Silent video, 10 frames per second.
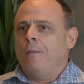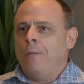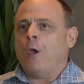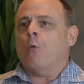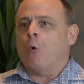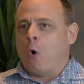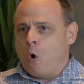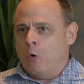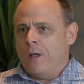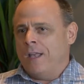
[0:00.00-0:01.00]
their
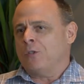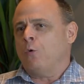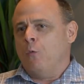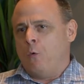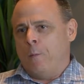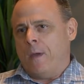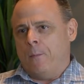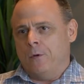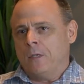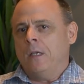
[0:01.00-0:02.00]
role as school board
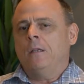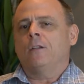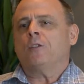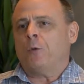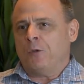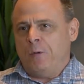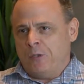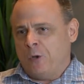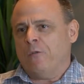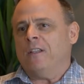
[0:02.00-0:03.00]
members. They're supposed to be
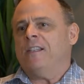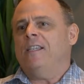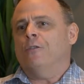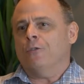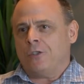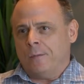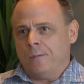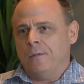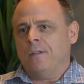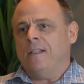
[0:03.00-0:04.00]
serving
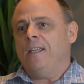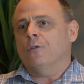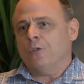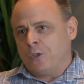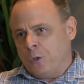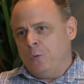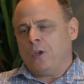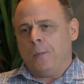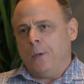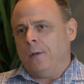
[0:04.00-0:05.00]
leaders to the
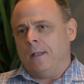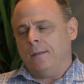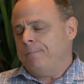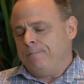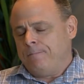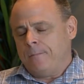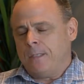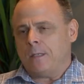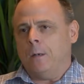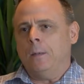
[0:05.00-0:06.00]
community.
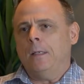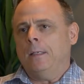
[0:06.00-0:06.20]
So,